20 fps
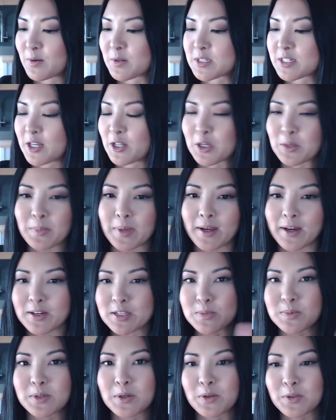I was telling my
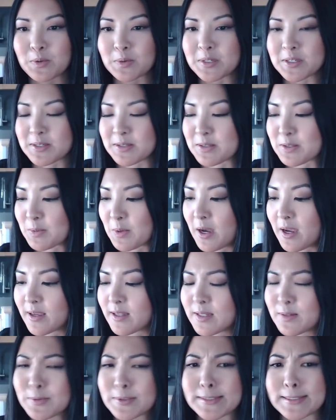husband all the reasons why,
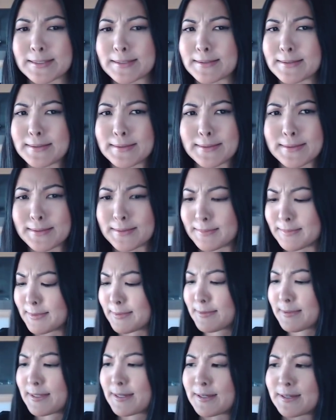and he was like,
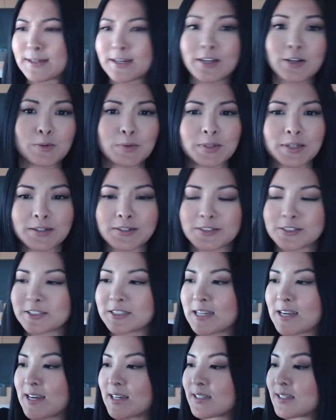okay, I don't really
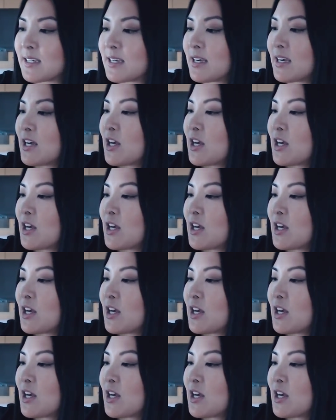understand.